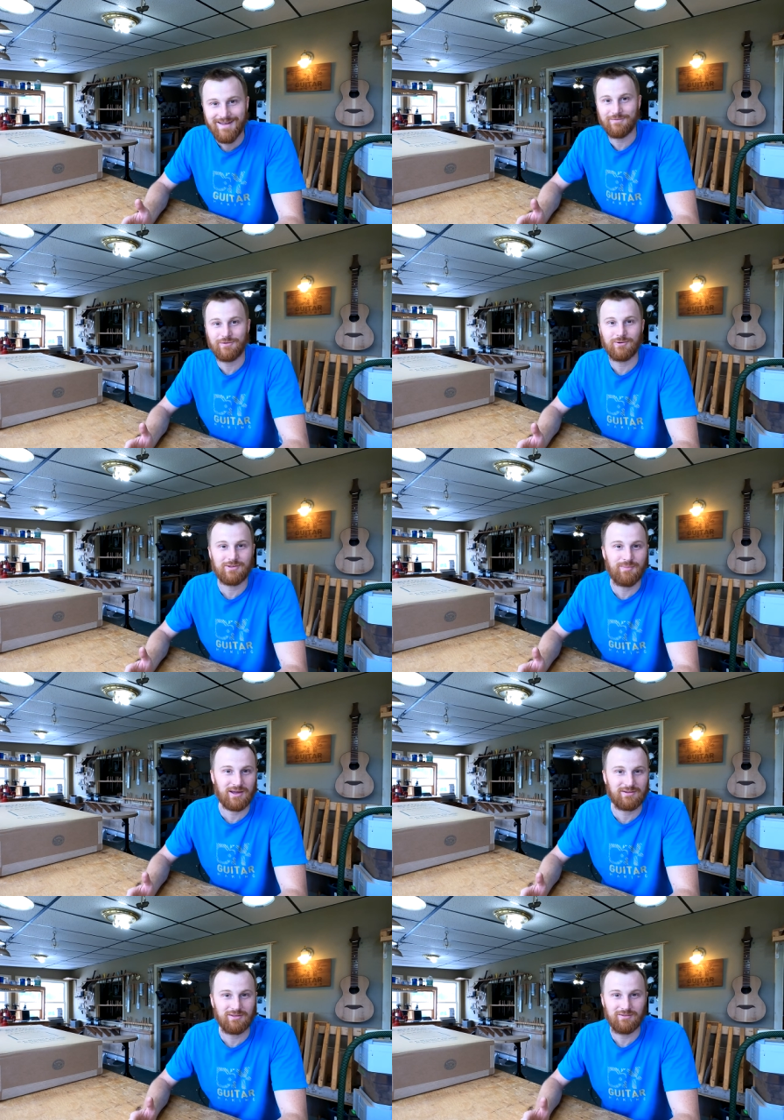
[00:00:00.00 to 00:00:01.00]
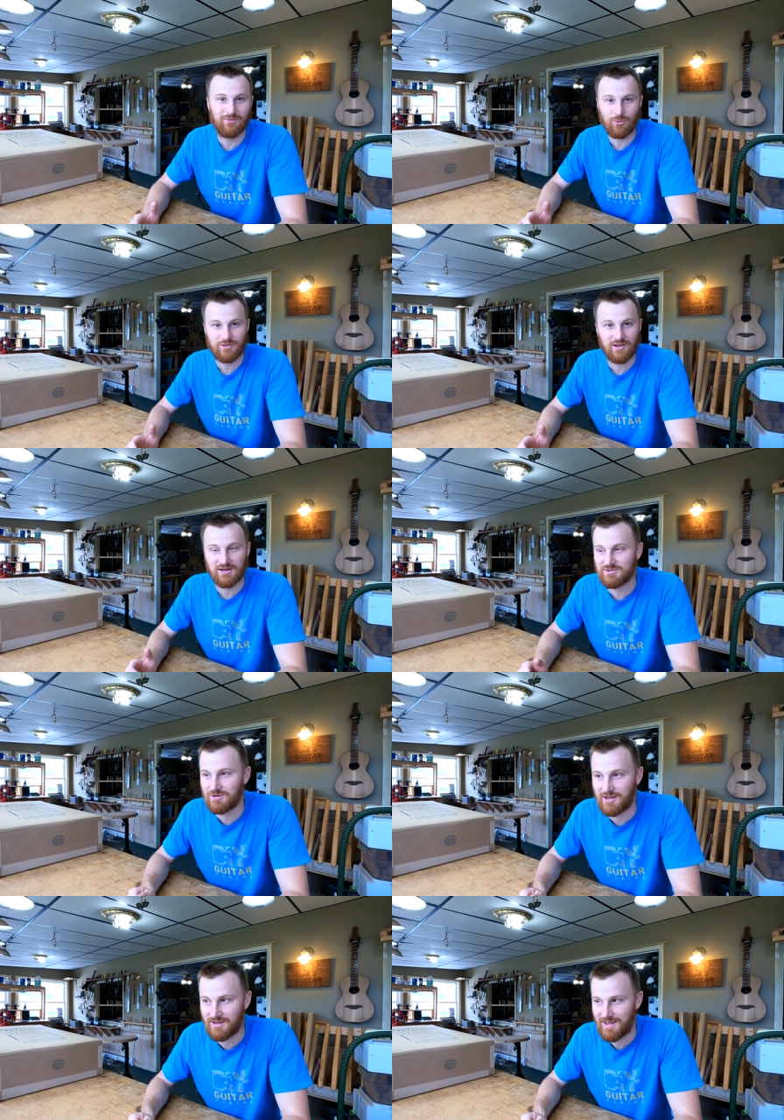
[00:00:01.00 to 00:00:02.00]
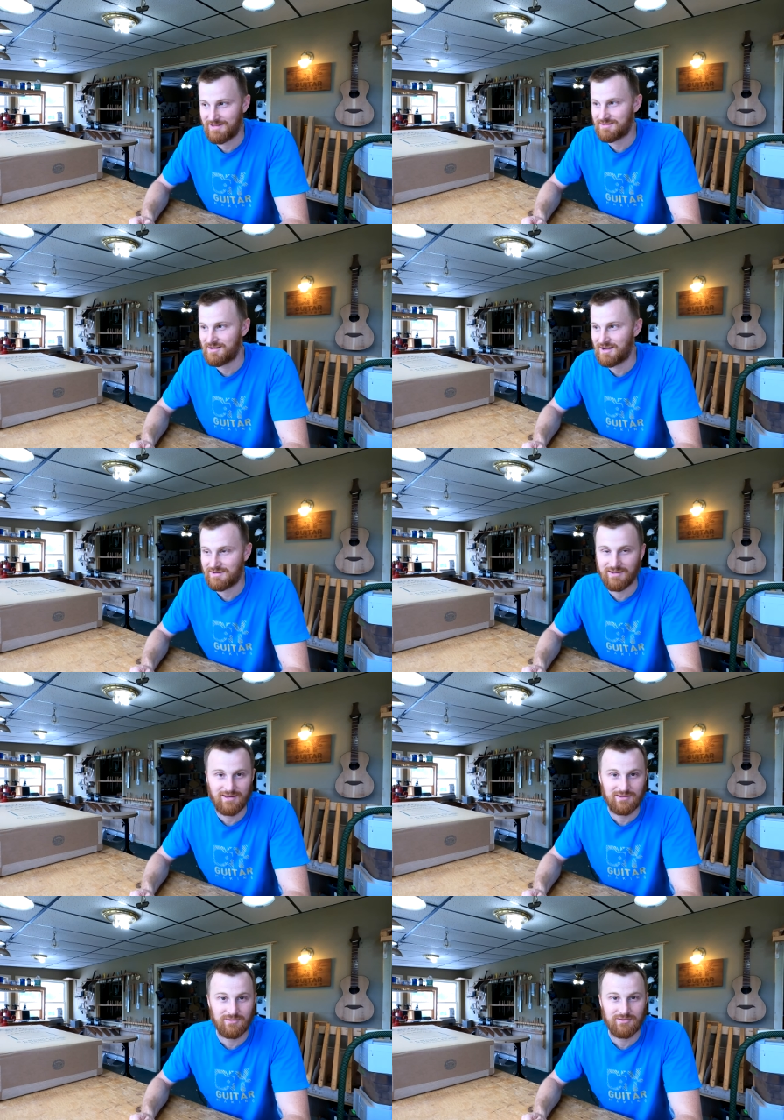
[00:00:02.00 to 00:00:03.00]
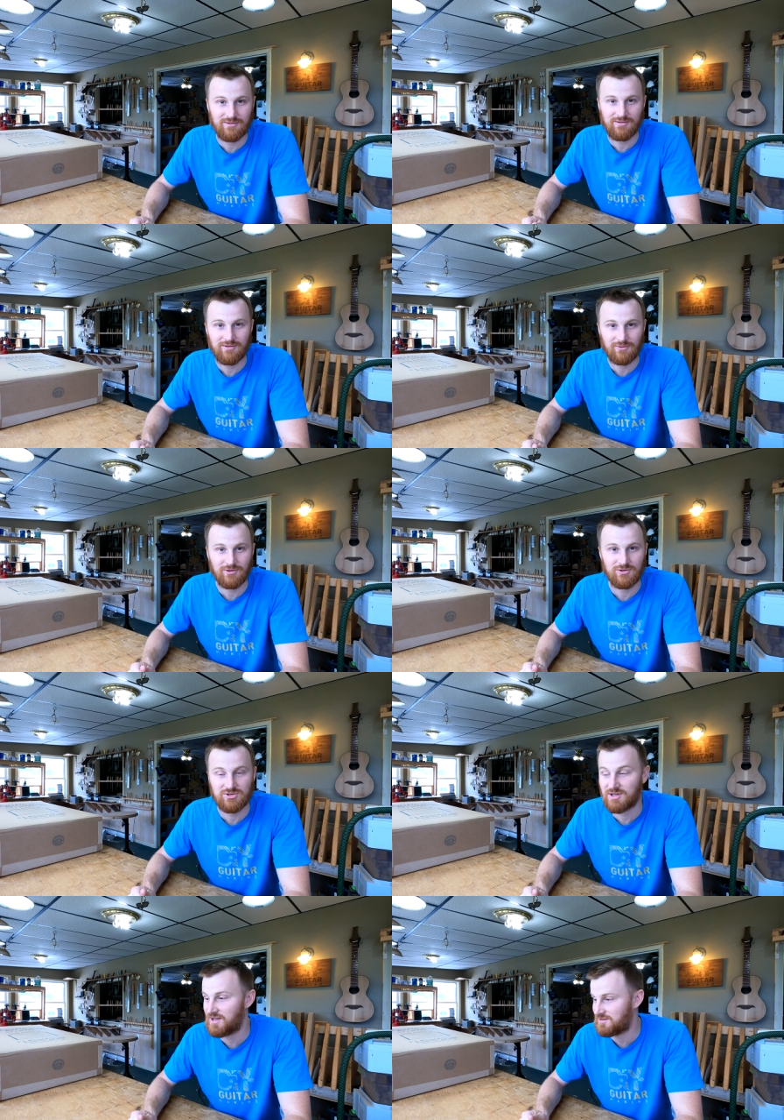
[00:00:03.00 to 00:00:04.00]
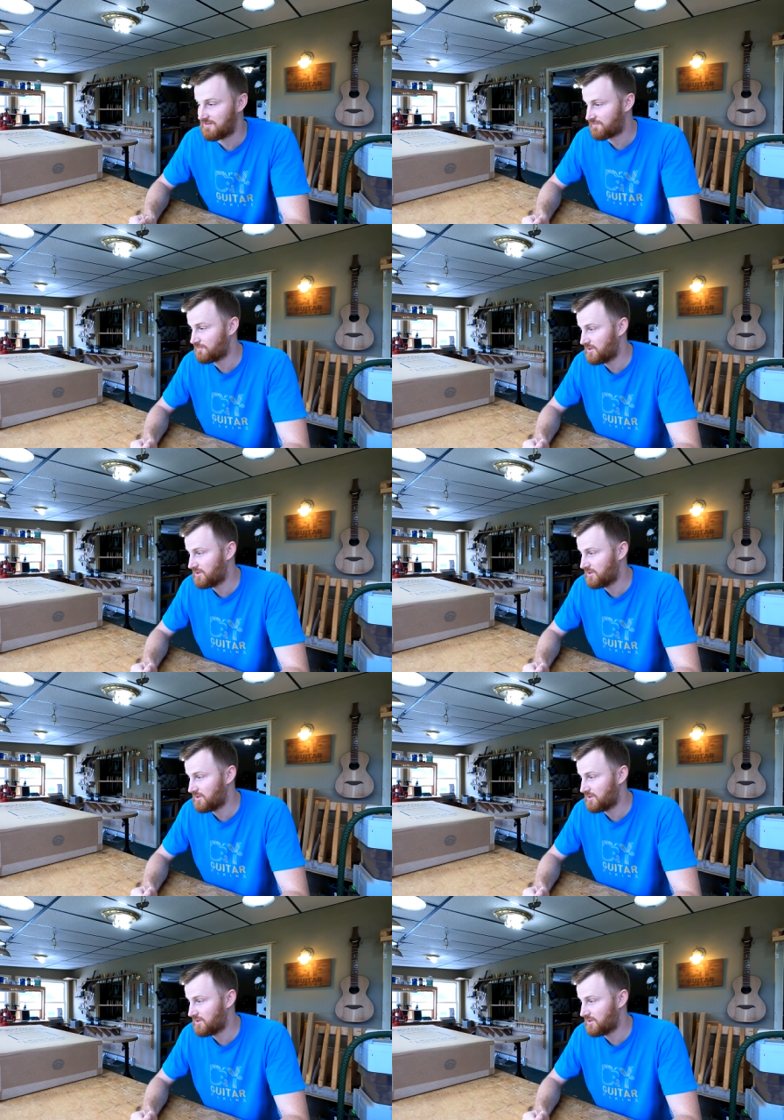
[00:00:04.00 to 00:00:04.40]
If you expect an orthodox looking headstock, uh, you, you don't usually get that from